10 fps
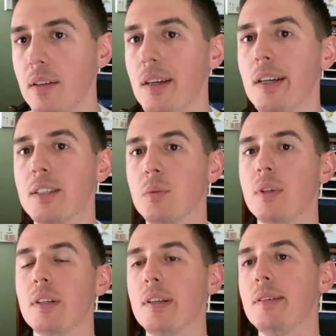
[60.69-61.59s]
I just
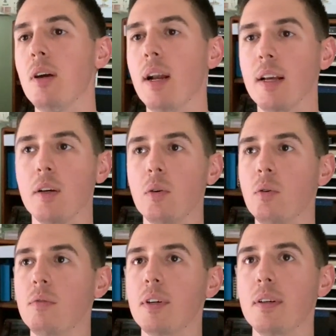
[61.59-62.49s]
wanted to kind of
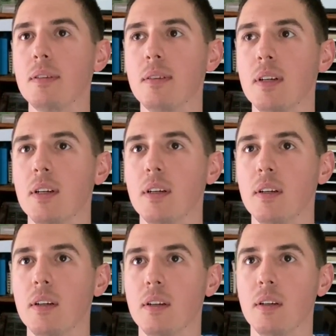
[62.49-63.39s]
go over
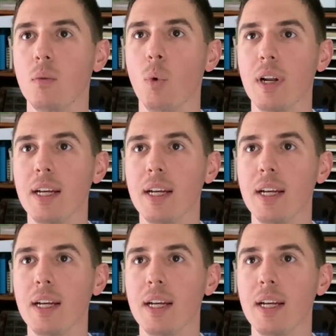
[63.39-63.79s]
what I